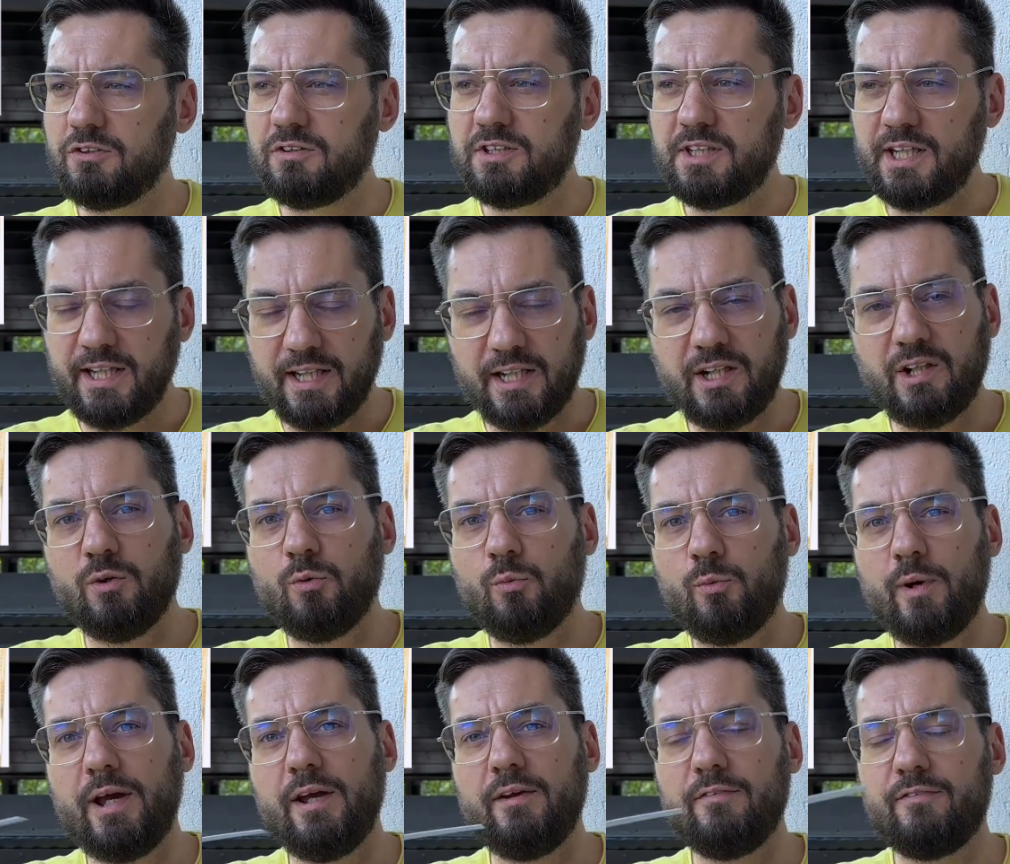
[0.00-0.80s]
take
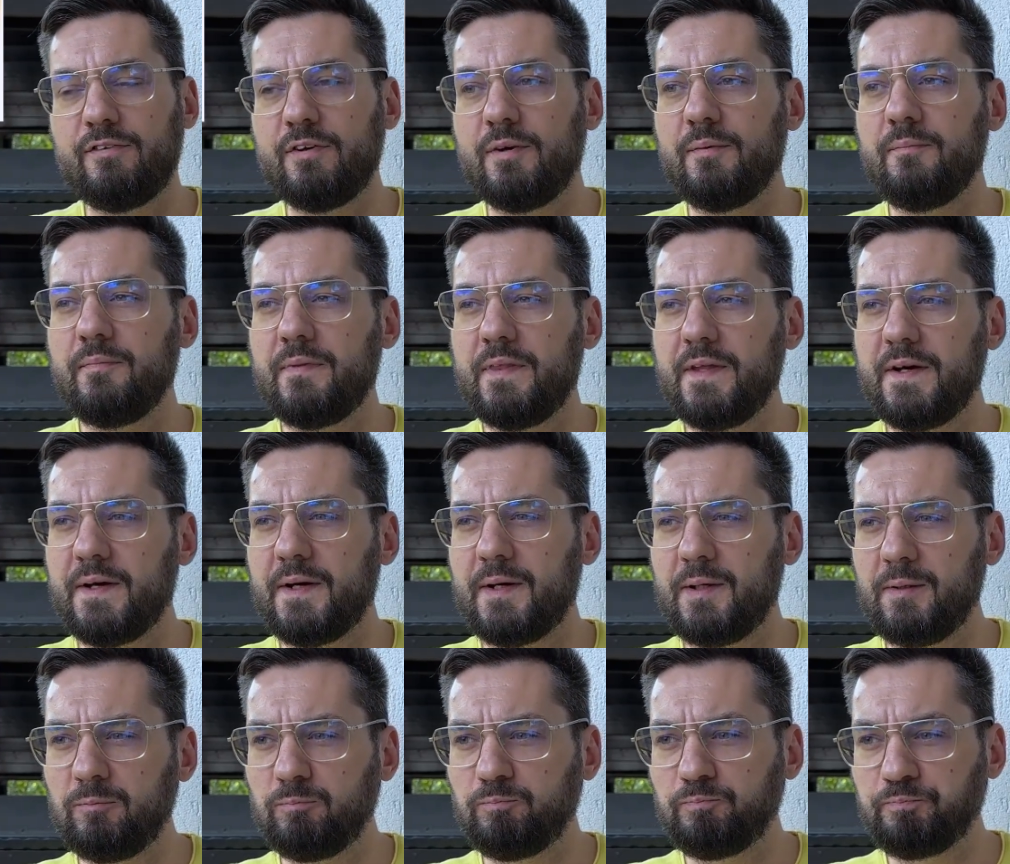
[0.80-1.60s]
away from
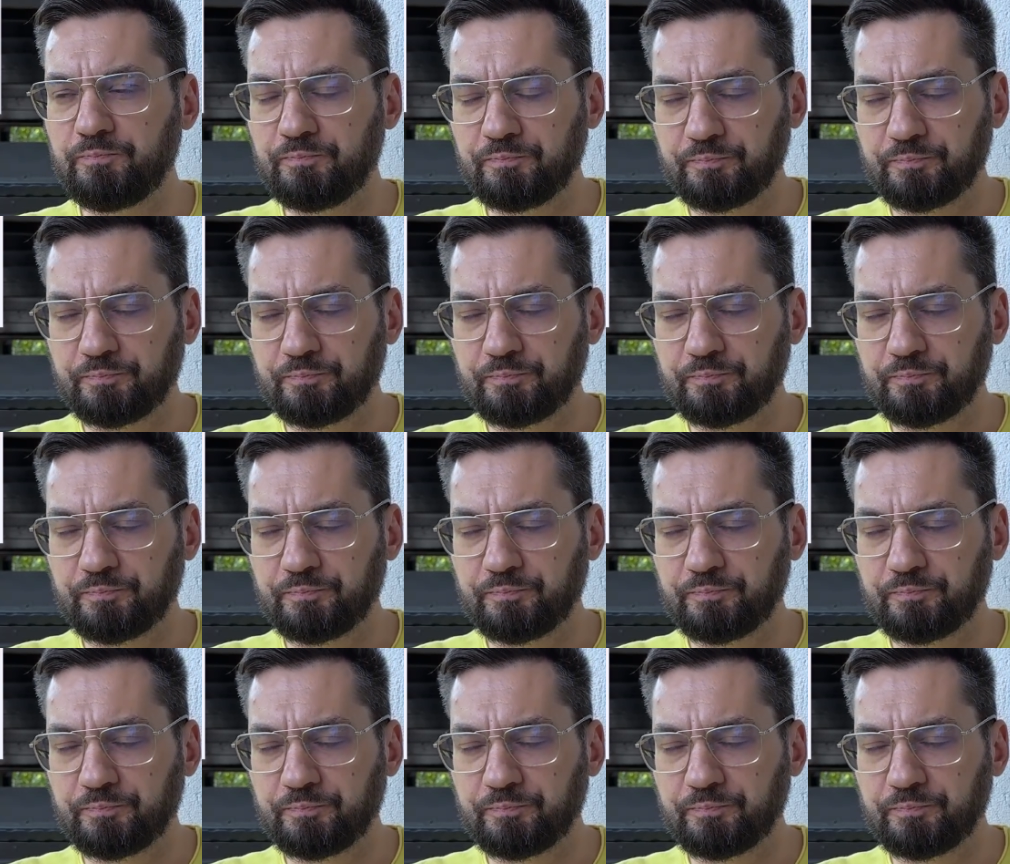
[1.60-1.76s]
the